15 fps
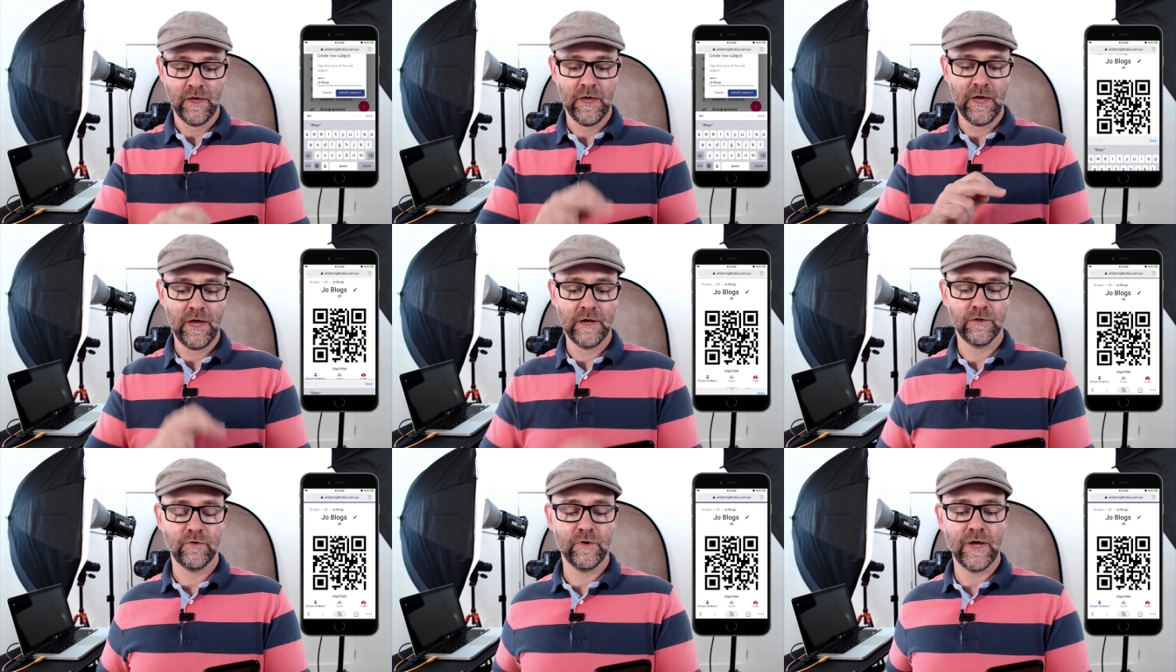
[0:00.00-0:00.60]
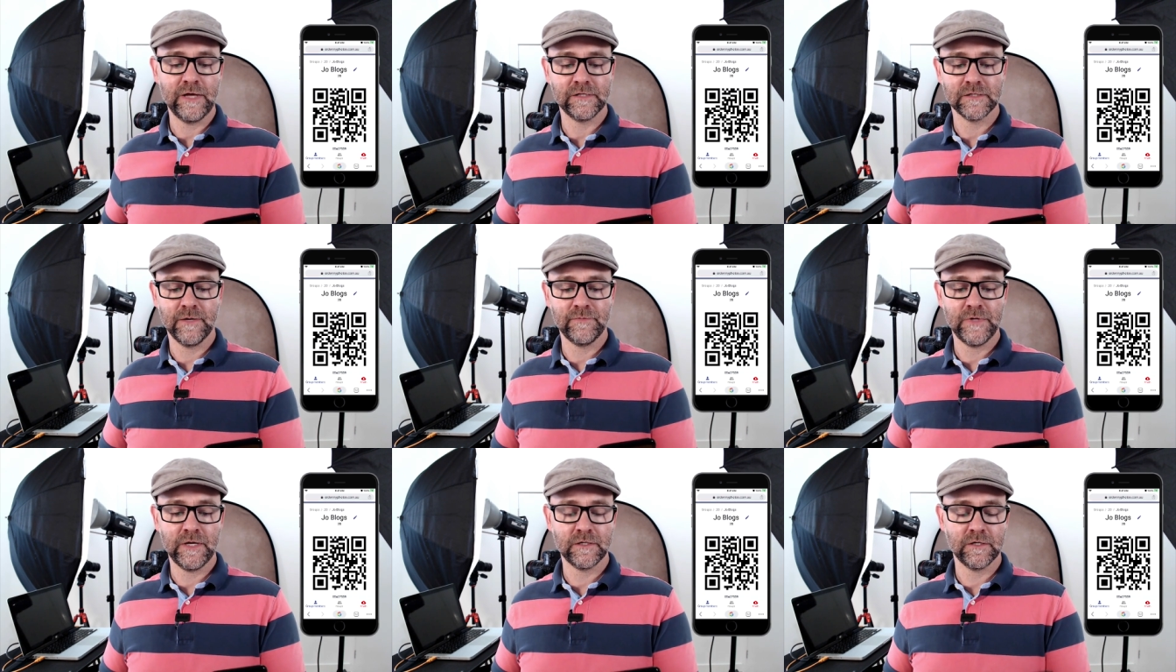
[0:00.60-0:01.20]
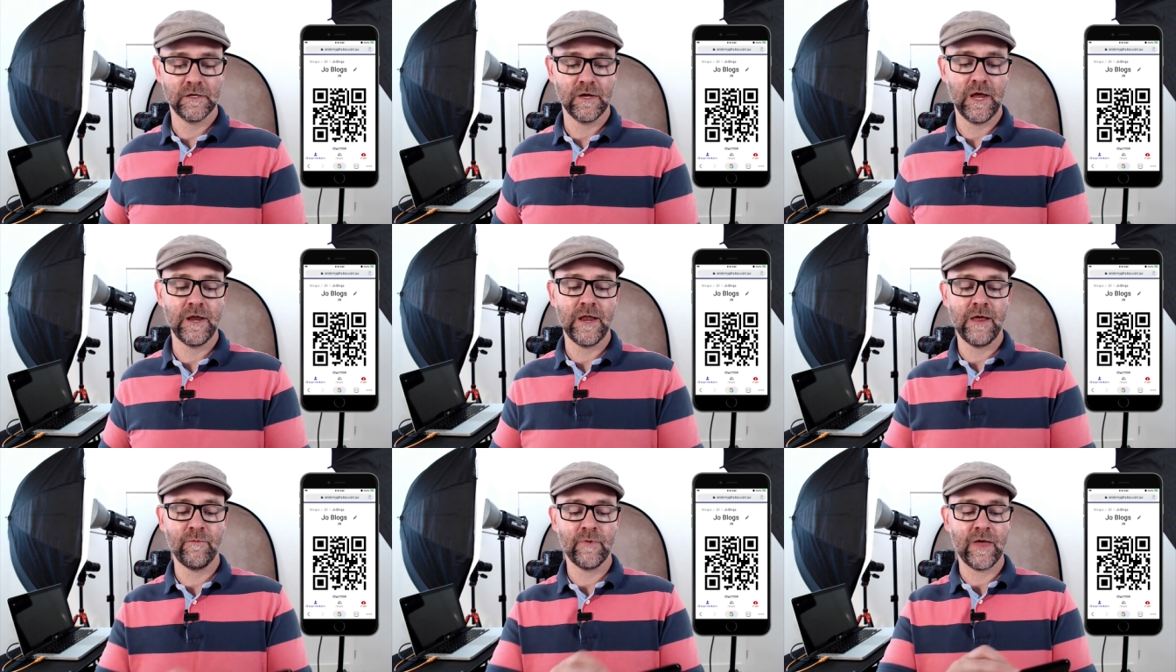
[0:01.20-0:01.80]
and create subject. And
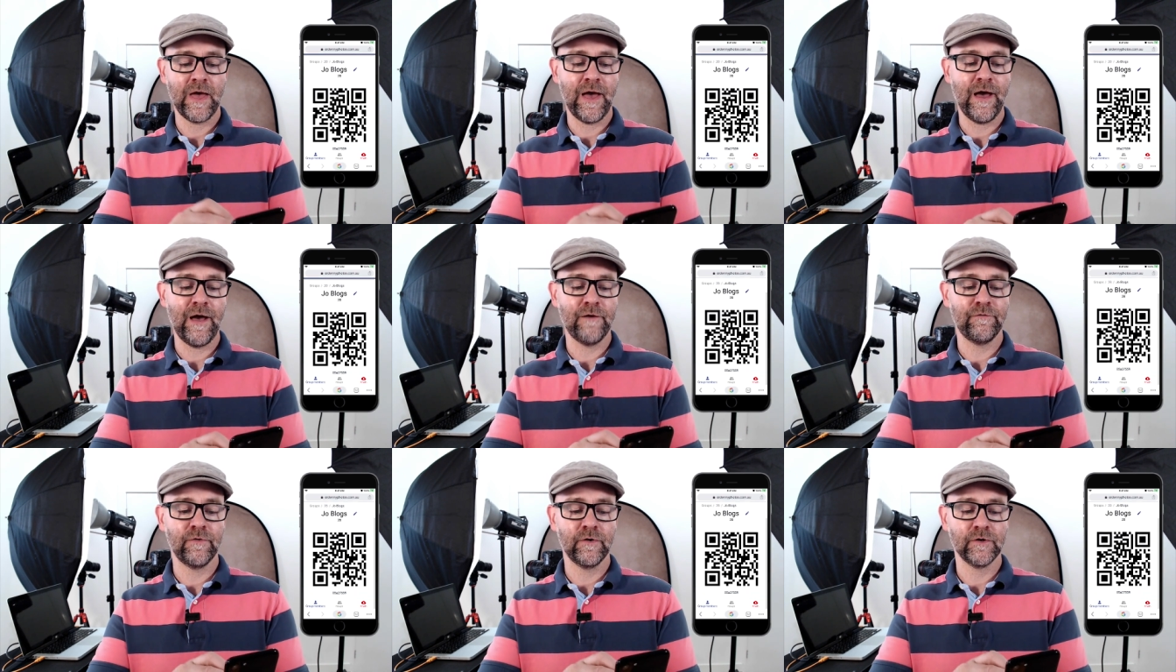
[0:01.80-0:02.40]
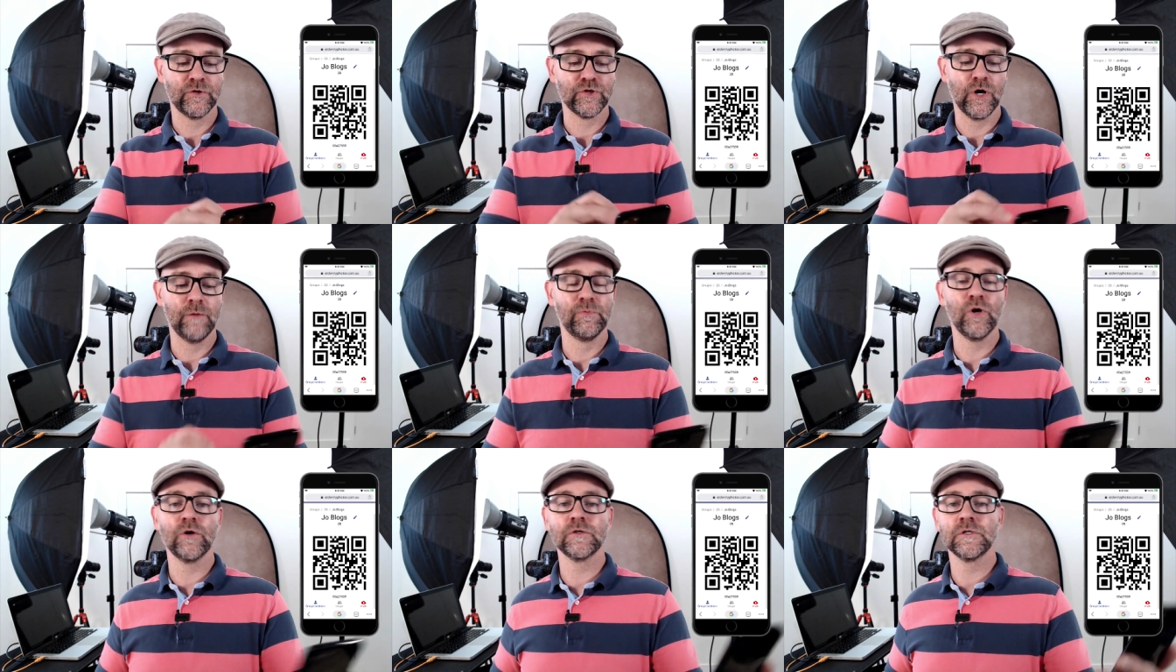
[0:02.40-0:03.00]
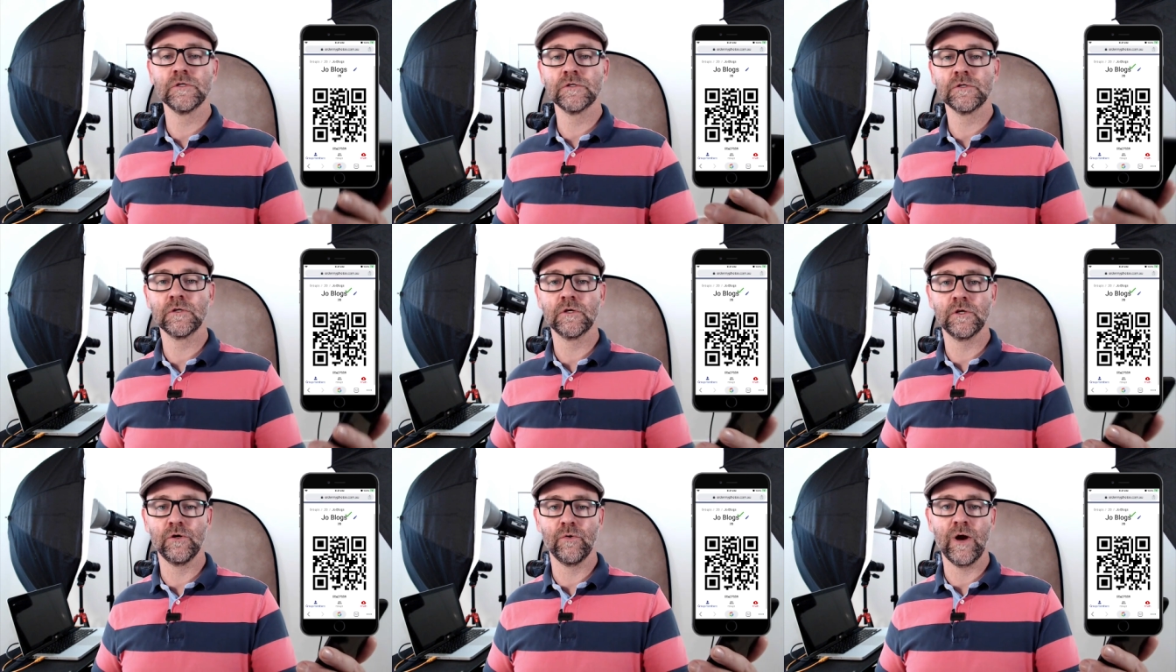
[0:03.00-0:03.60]
then we have Joe Bloggs's
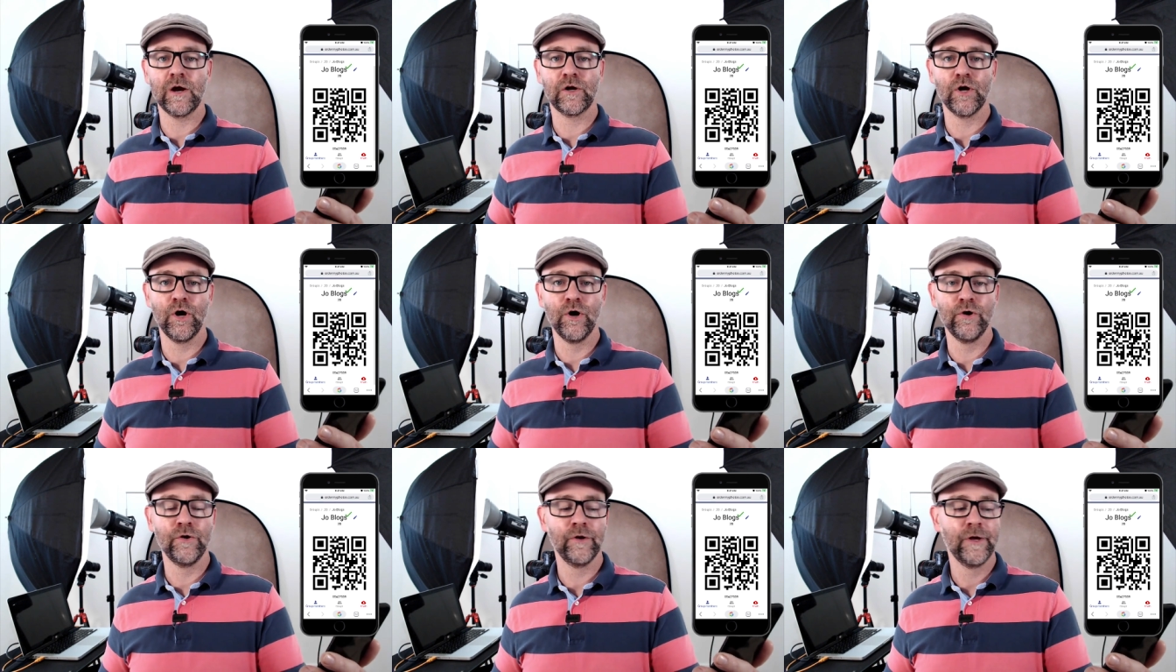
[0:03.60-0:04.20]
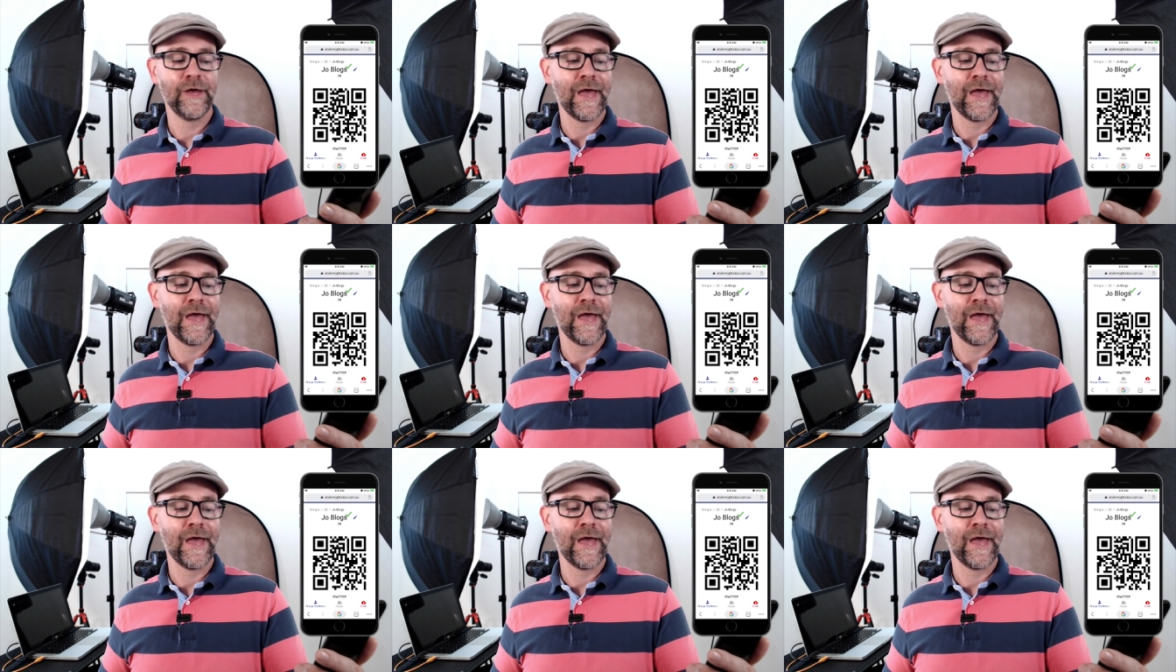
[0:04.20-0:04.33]
QR code.